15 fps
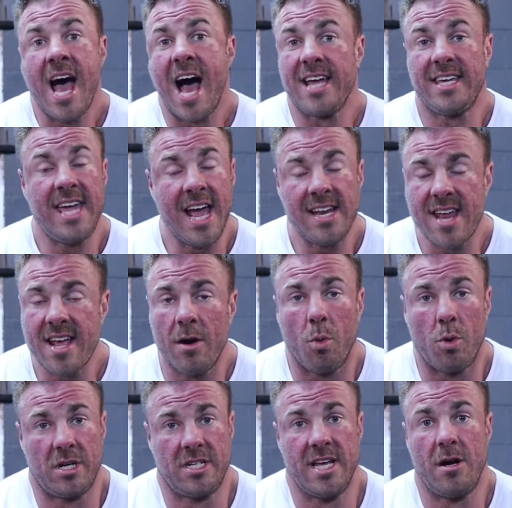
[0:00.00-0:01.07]
I can't take a
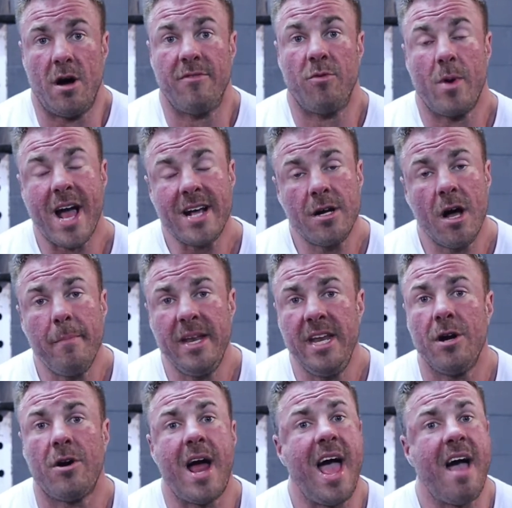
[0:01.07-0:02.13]
work set off. When I come in
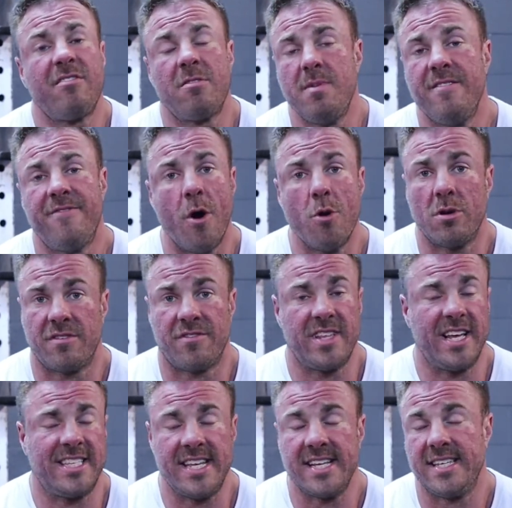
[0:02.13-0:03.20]
here, I have to be focused for
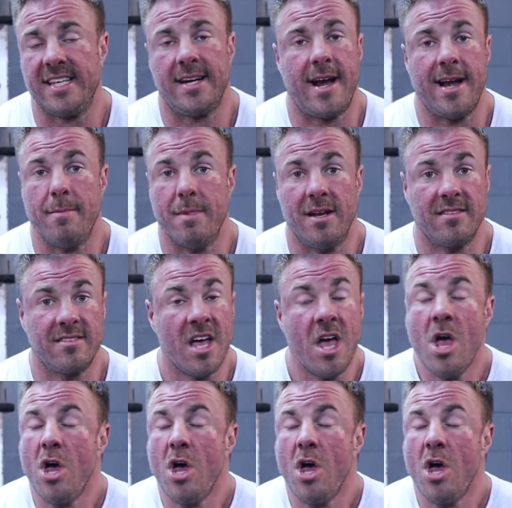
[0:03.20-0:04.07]
that 60 to 90 minutes.